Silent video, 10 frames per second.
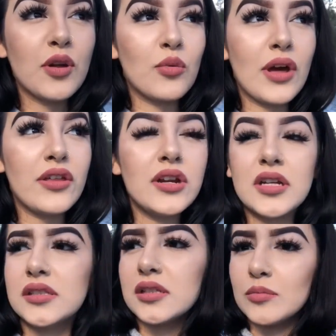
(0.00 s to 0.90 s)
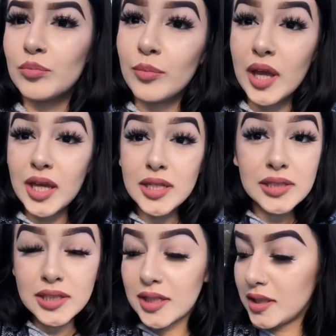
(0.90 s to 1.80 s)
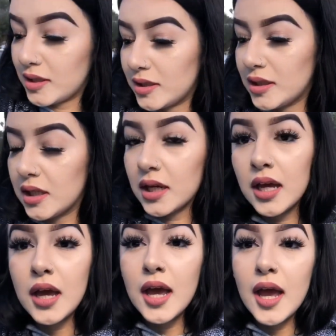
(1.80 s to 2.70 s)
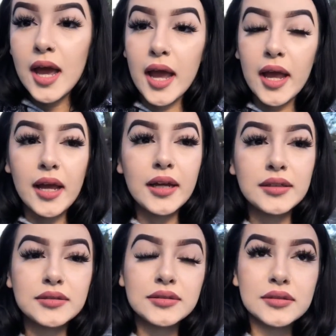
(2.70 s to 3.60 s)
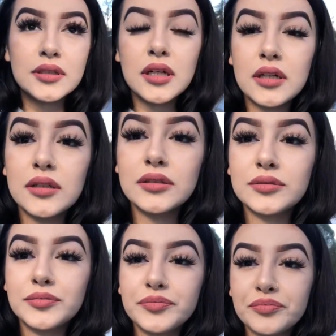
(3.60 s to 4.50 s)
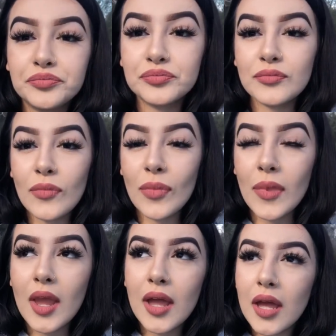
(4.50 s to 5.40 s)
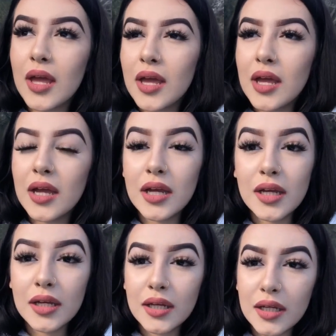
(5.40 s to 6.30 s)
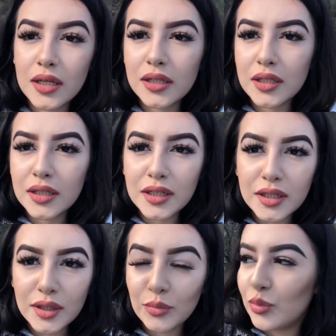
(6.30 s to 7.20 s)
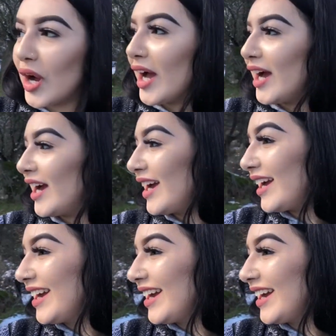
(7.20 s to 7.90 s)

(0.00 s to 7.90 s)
the weather is amazing. And, um, and then they go see Clarissa's vlog. What?